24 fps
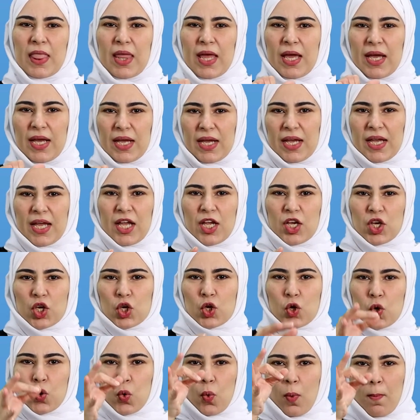Try
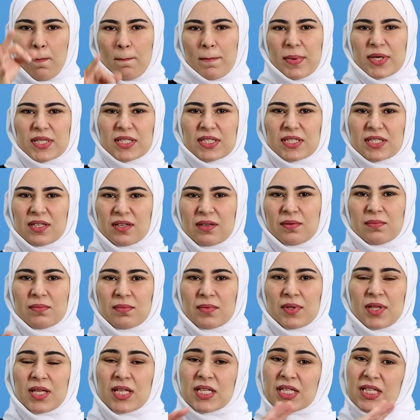to answer
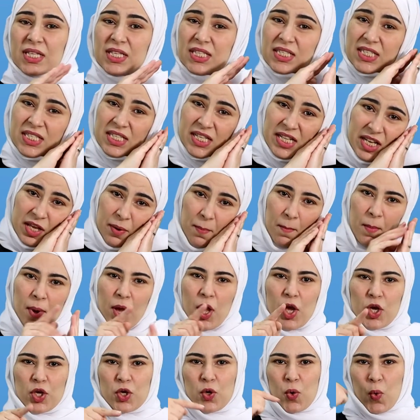
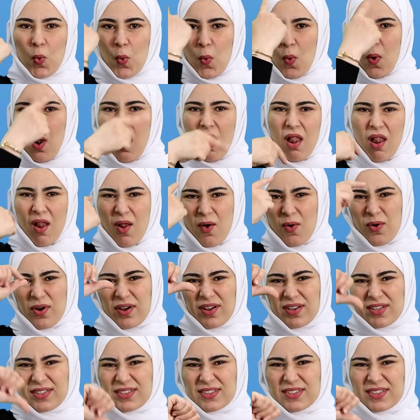by
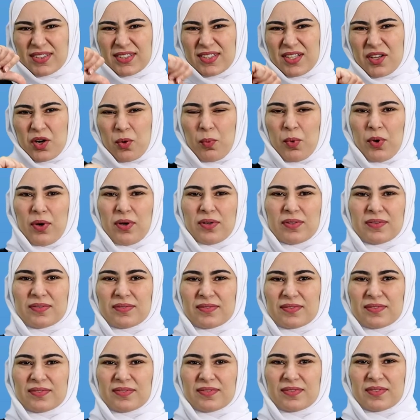finding the correct phrasal
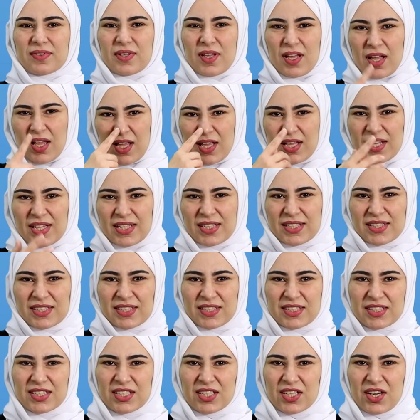verb from the box.
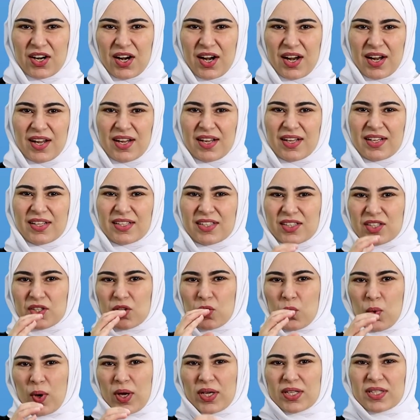The correct
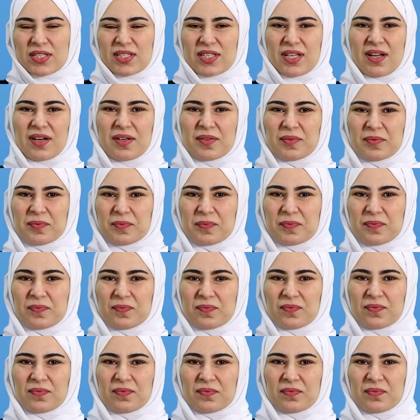answer is
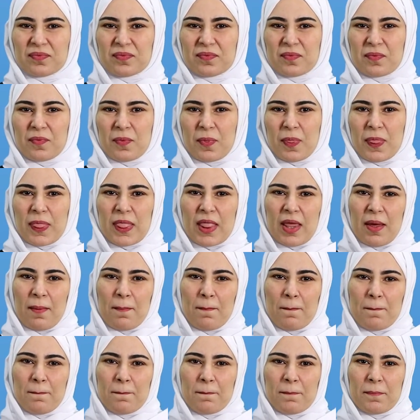go to.
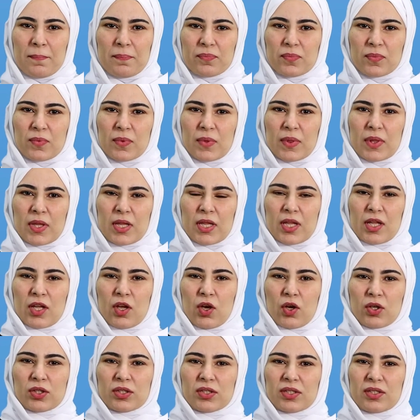If the price of
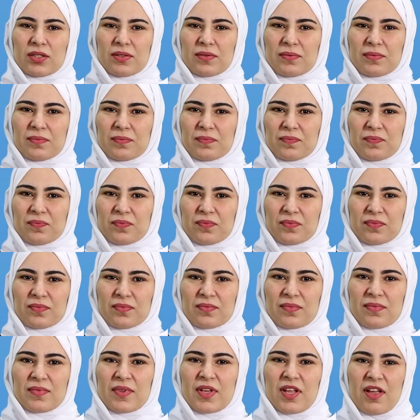petrol blank
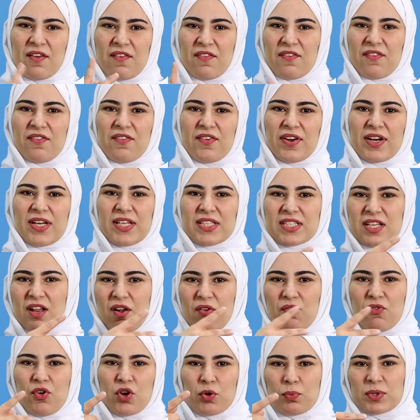again, I will have to
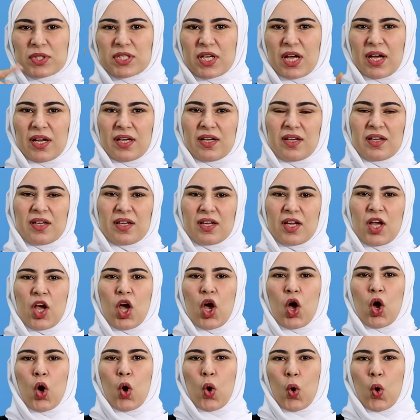stop using my car.